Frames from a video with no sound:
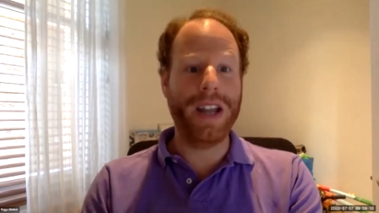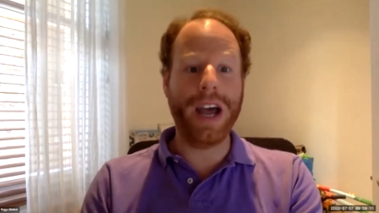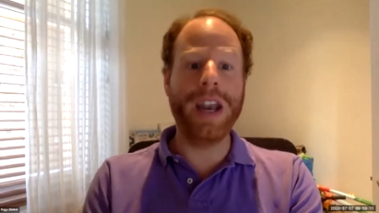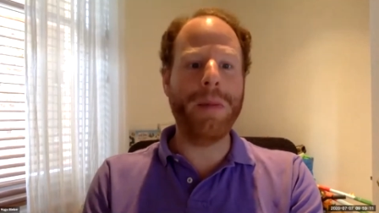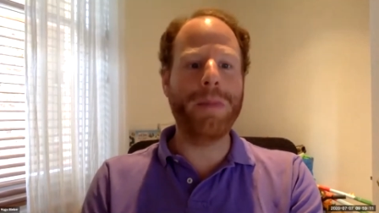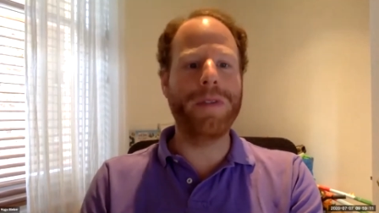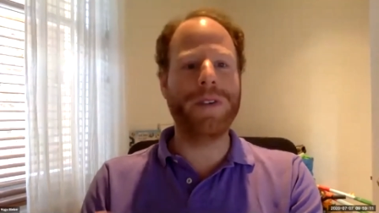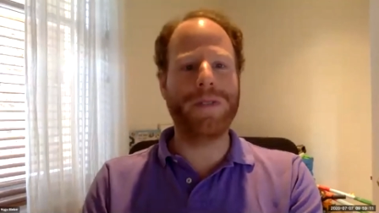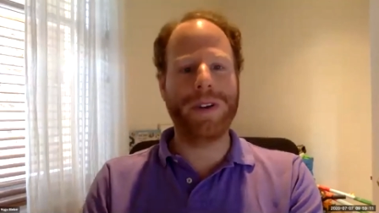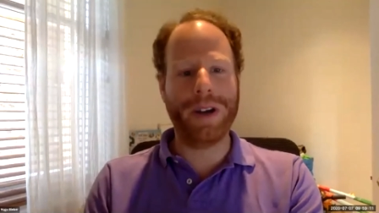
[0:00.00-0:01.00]
a number of
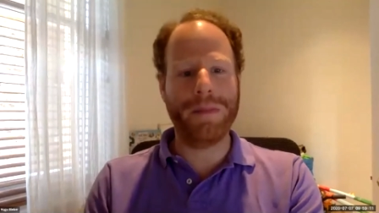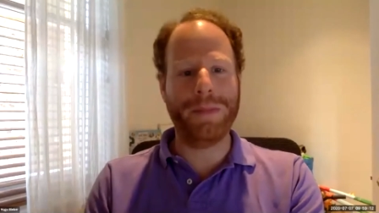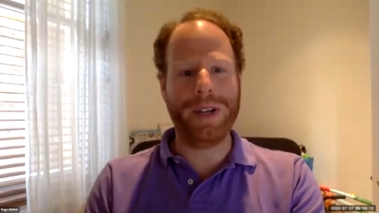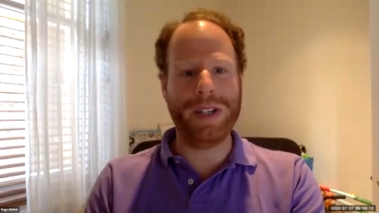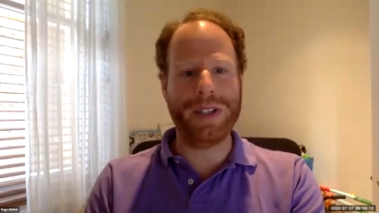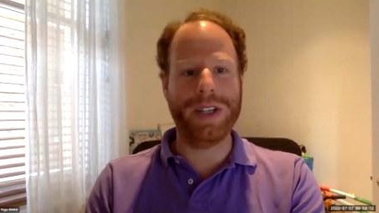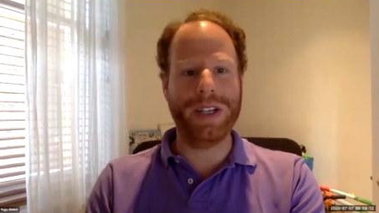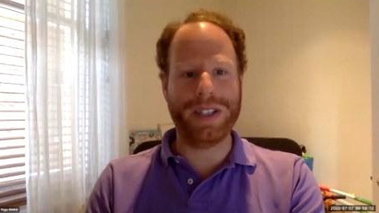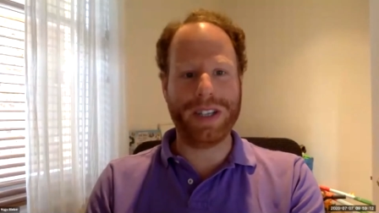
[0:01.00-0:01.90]
different companies that